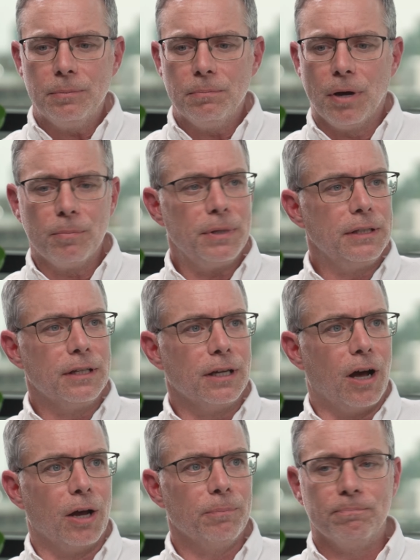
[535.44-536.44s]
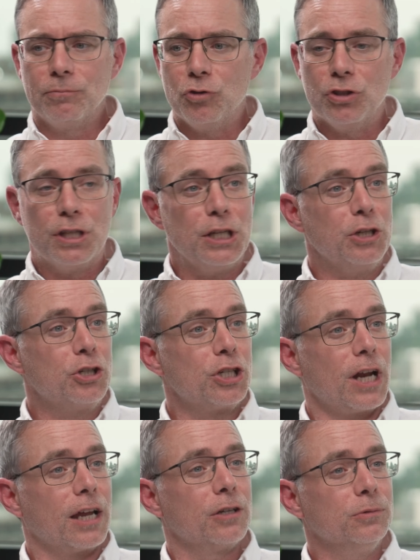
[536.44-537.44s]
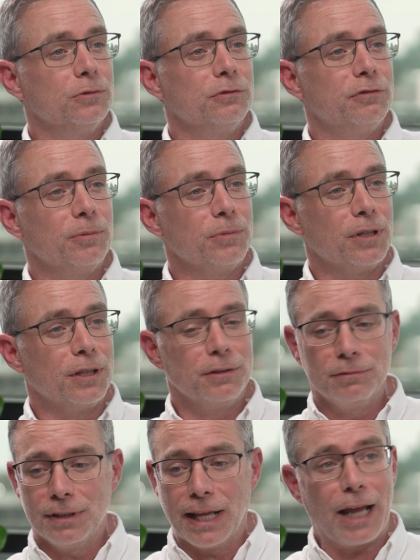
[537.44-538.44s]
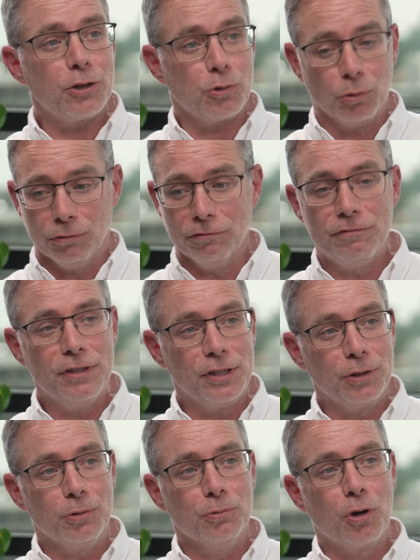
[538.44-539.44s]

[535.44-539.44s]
might mean that I'm de-shackled from the actual physical